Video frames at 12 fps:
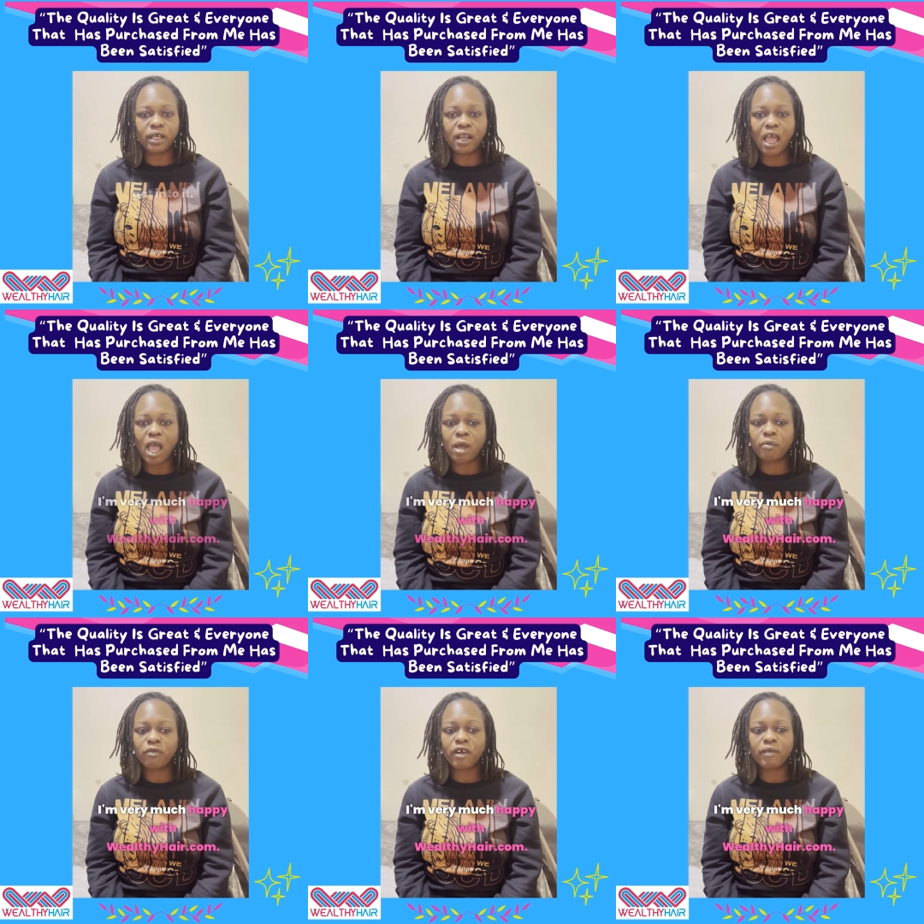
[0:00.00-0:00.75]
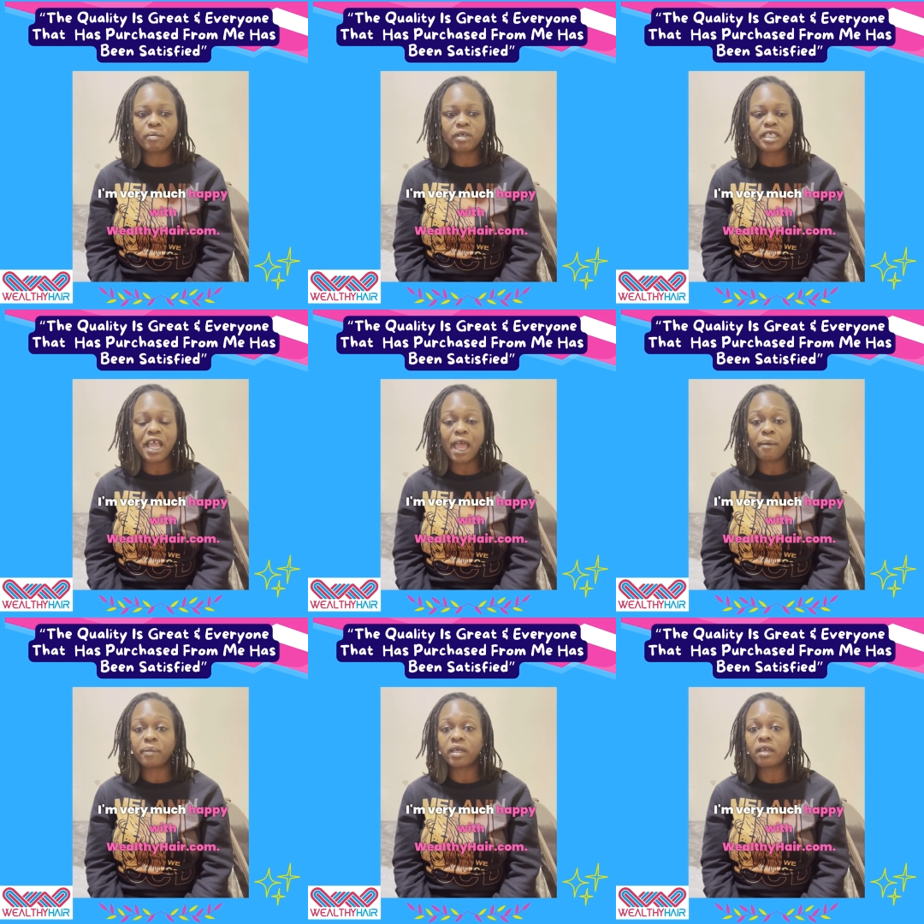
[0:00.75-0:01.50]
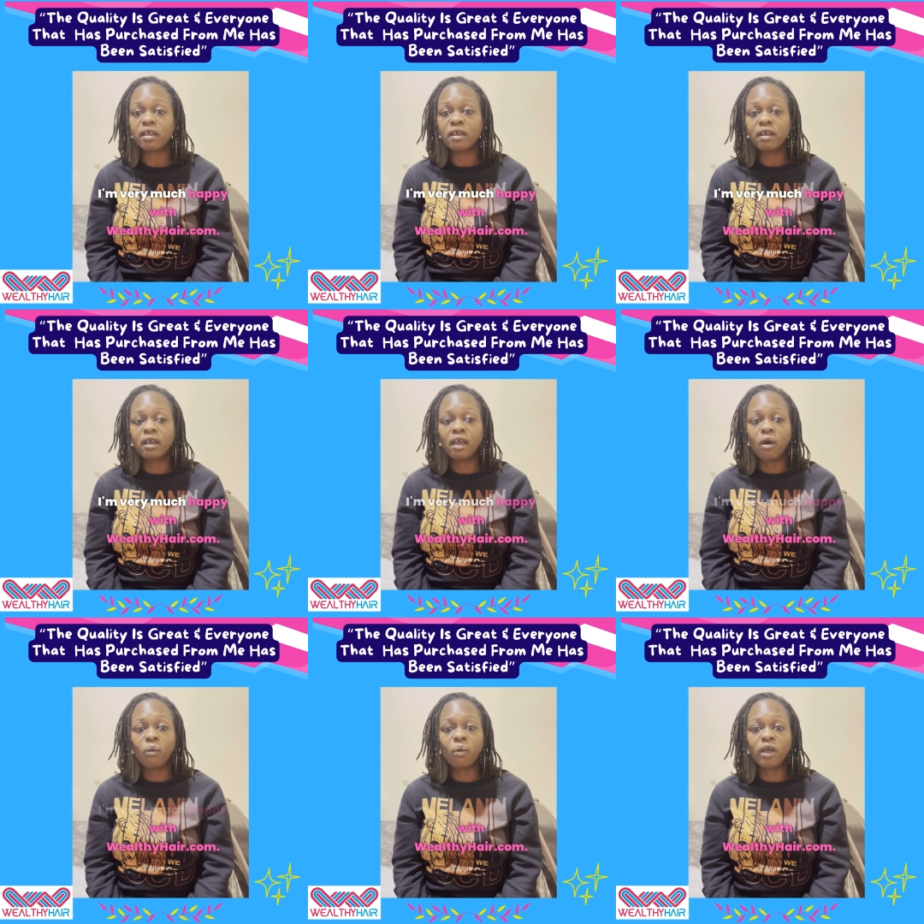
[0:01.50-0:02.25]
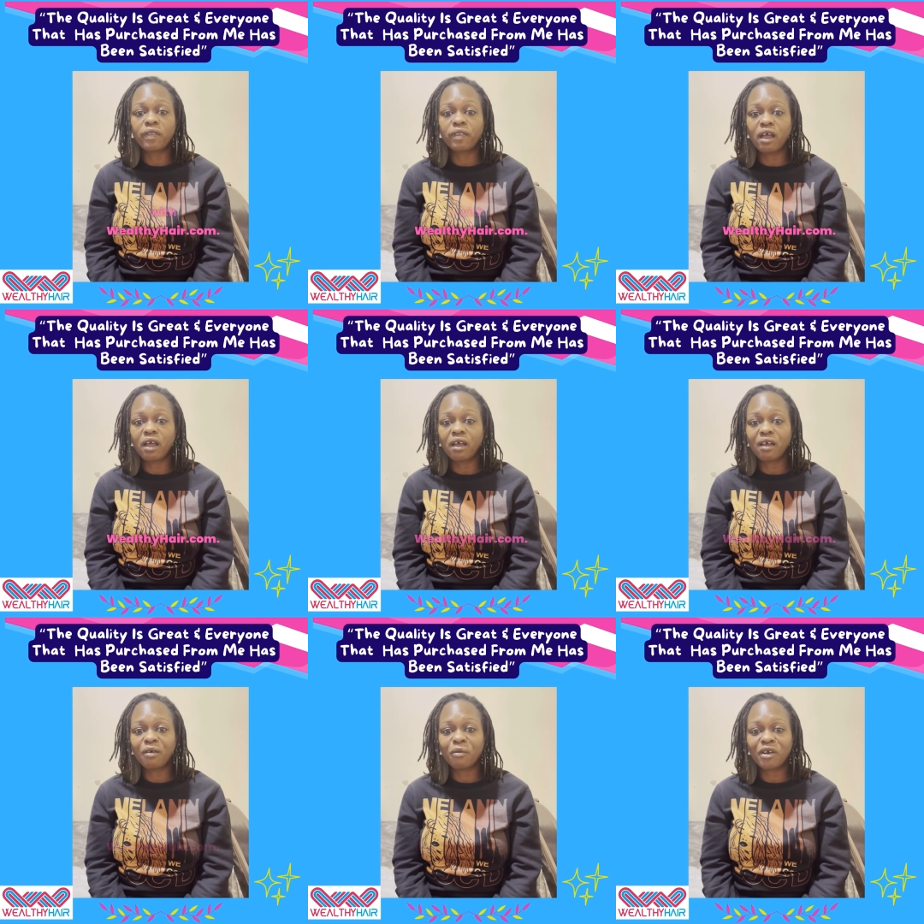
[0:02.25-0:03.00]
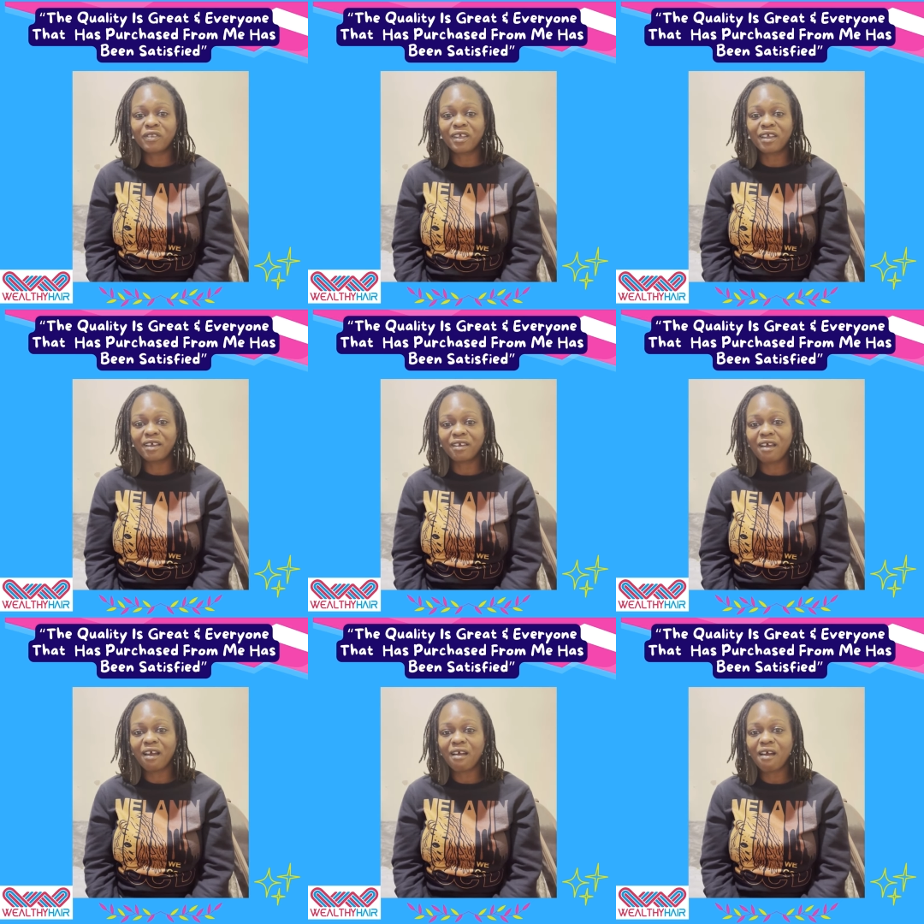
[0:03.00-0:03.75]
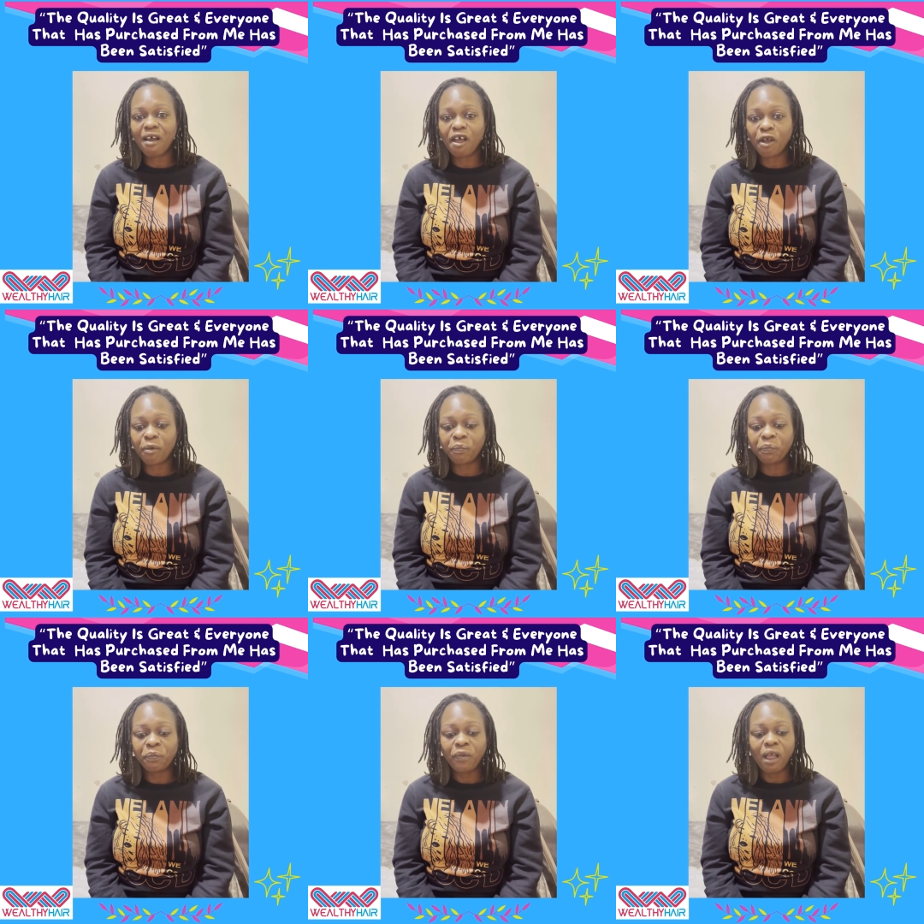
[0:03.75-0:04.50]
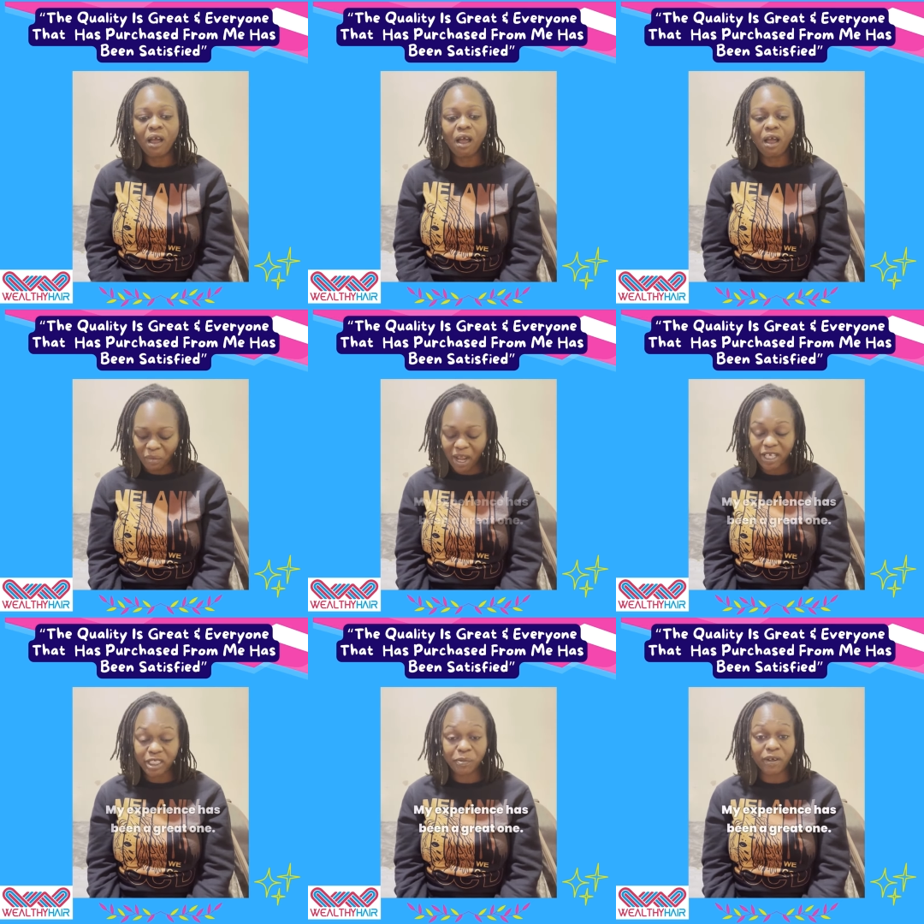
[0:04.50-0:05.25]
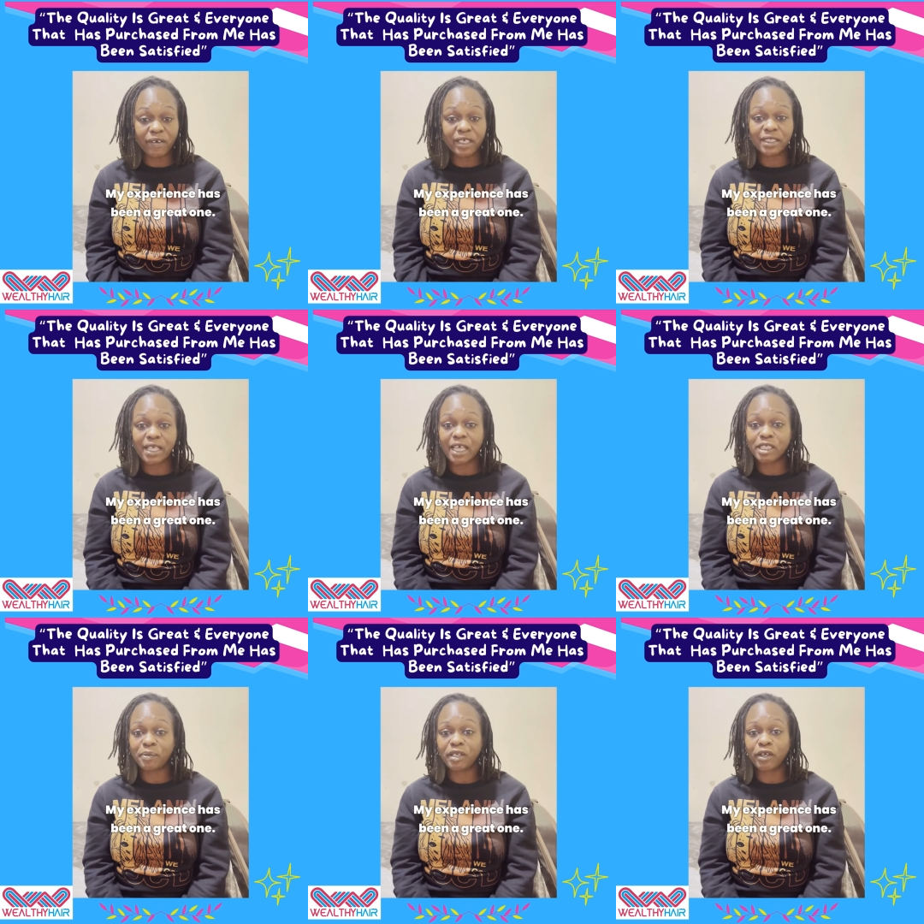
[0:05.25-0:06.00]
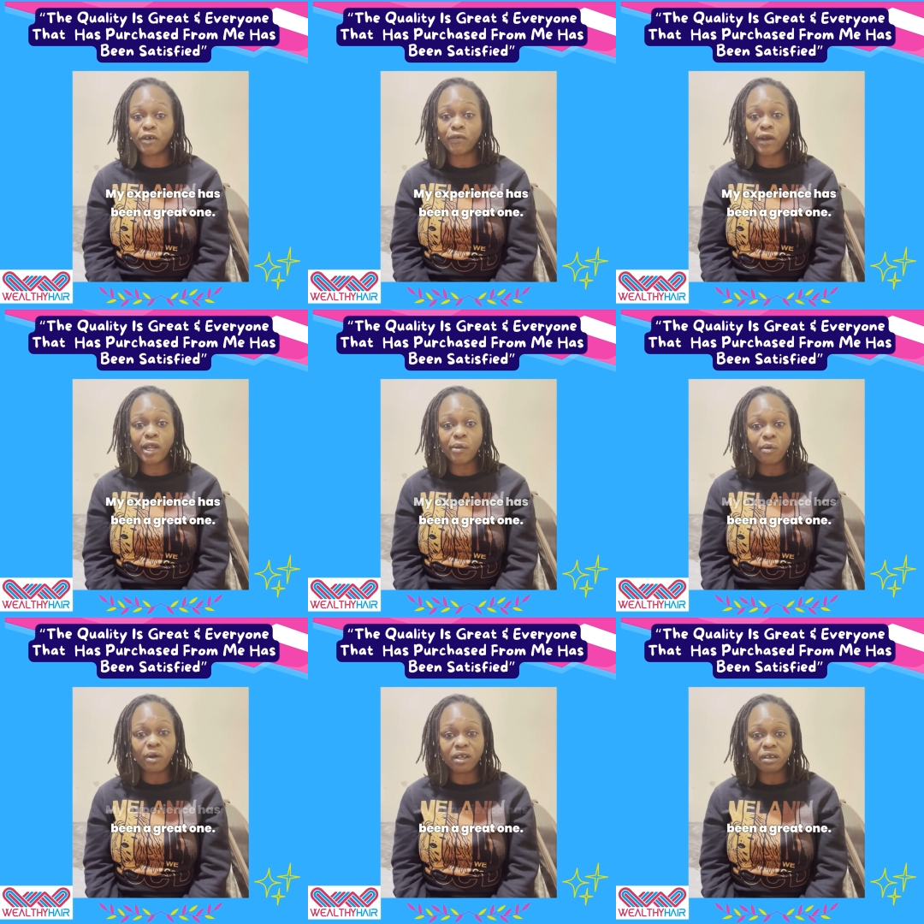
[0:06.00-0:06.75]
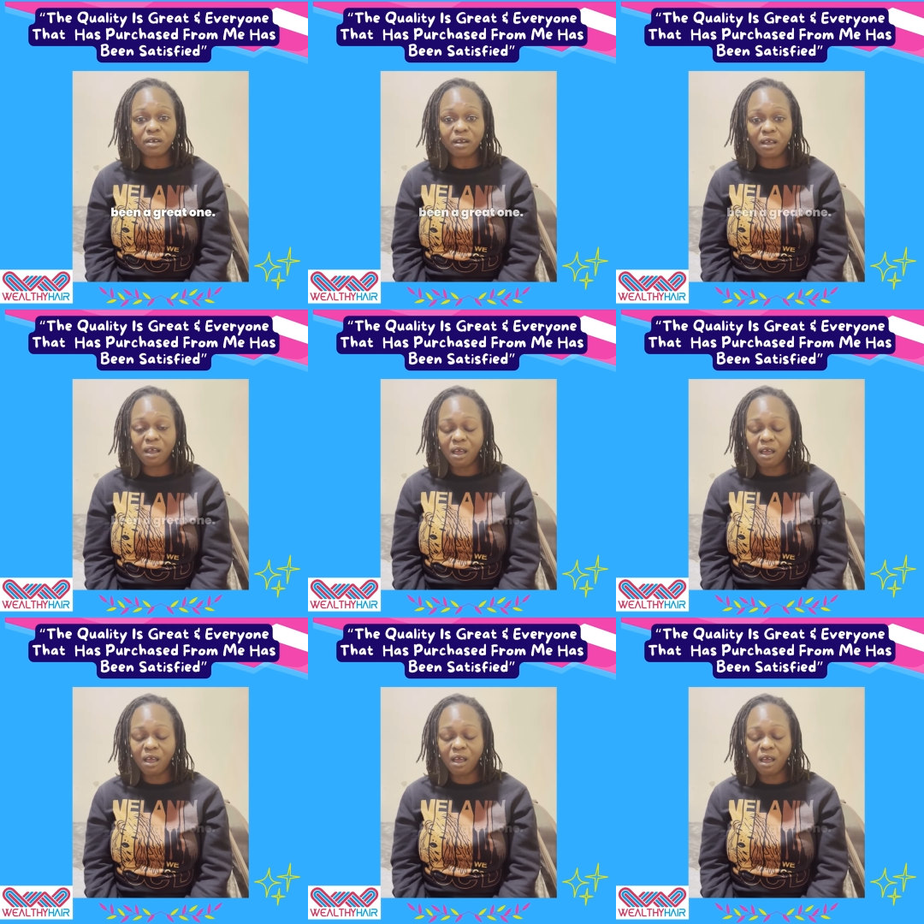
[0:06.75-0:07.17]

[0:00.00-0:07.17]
it. I'm very much happy with uh, wealthyhair.com. Uh, my experience has been a great one.